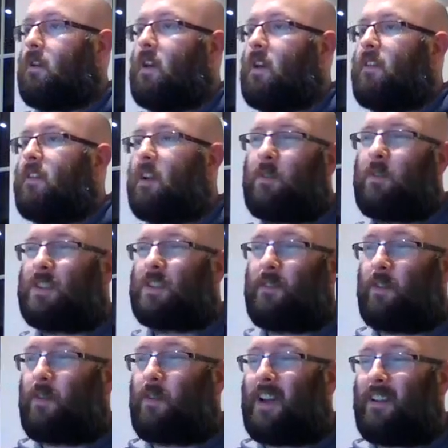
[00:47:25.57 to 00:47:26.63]
I think I've probably just
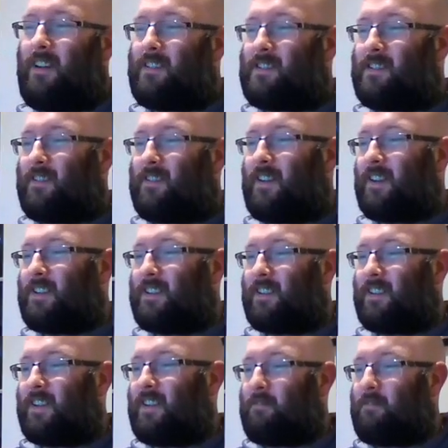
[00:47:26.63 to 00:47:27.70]
given away an answer,
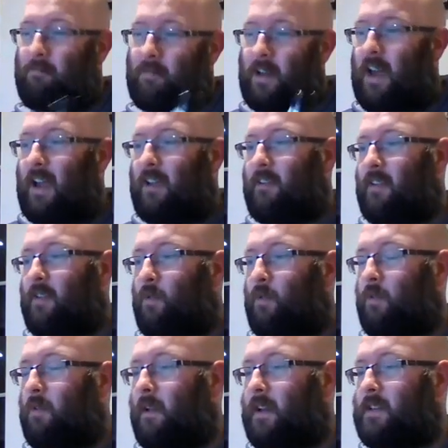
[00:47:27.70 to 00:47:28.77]
actually. But hey, if you
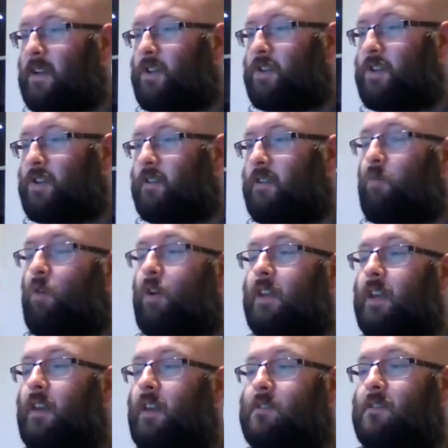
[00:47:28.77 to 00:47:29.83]
weren't paying attention. In
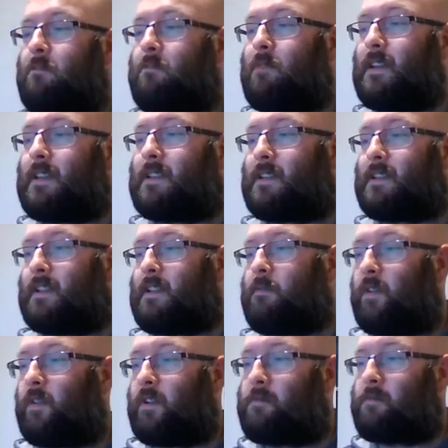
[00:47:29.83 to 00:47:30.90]
what year was The Big Sleep
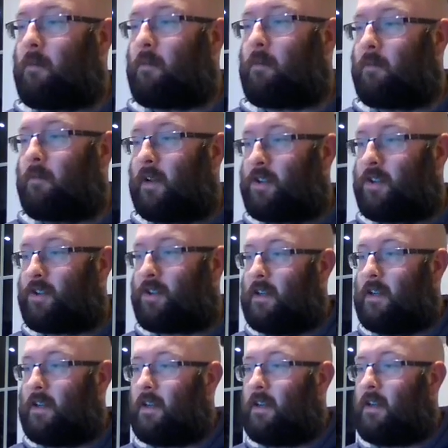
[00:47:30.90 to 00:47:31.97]
first published?
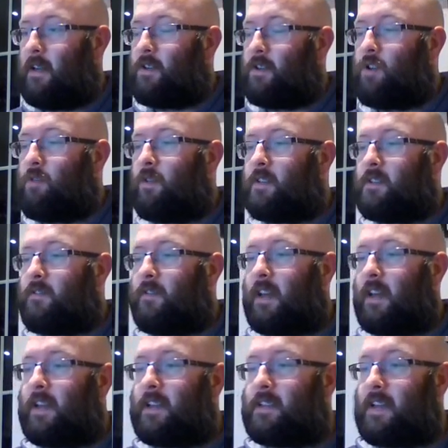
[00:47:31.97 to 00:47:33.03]
2 points if you
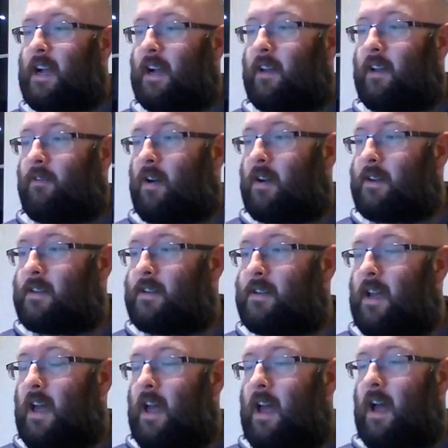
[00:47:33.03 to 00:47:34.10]
get it exactly right.